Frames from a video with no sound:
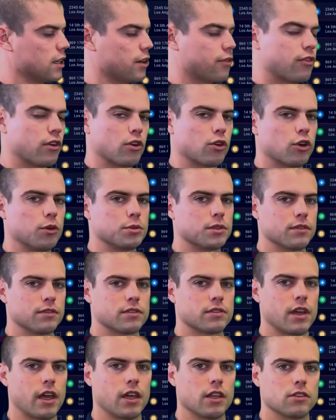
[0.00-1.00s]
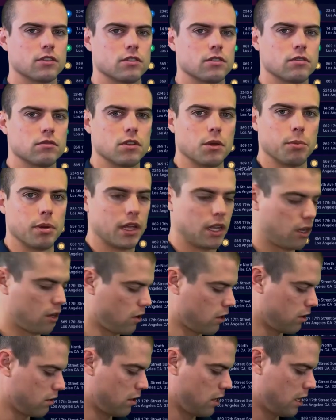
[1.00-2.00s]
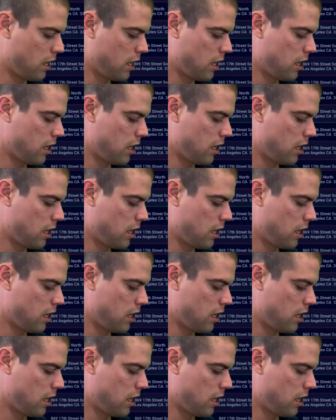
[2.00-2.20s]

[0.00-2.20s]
different groups of sites depending on